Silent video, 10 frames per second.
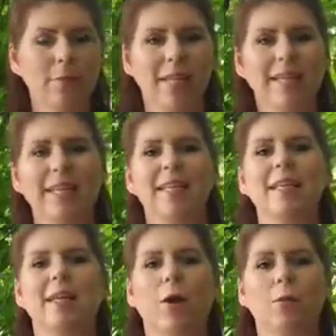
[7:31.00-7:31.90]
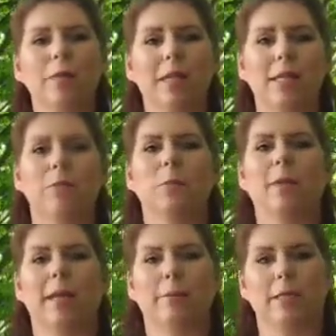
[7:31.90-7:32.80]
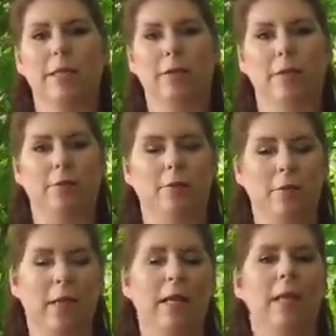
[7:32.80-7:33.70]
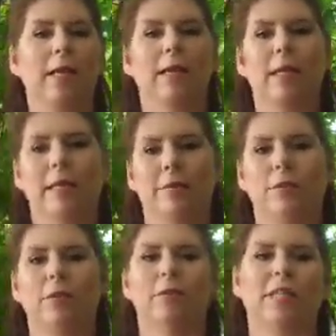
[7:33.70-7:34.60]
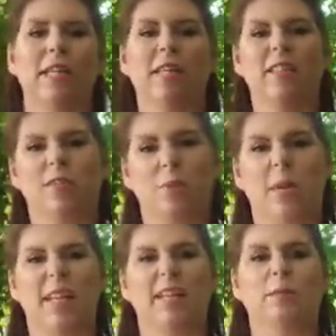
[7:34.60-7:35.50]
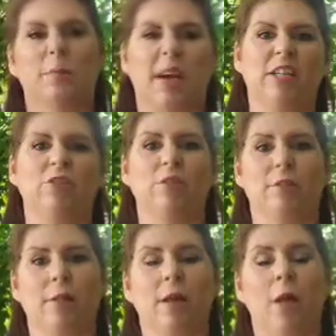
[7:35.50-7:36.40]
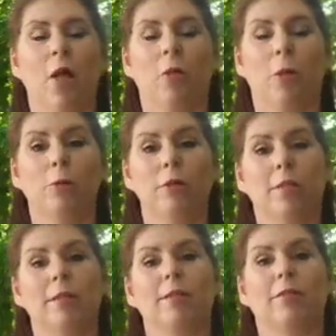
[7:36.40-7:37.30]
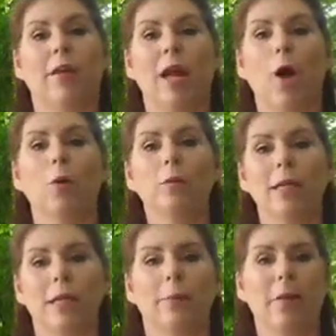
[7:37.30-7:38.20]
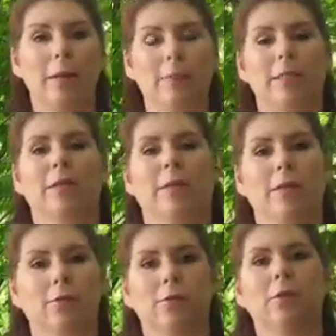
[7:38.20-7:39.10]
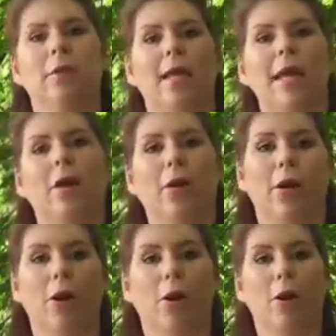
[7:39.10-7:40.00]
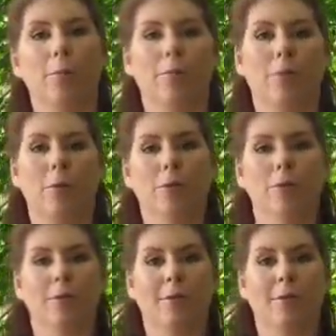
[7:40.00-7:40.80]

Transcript: Anything that only eats plant materials, leaves, seeds, twigs, branches, those things, if they only eat plant materials, they are herbivores.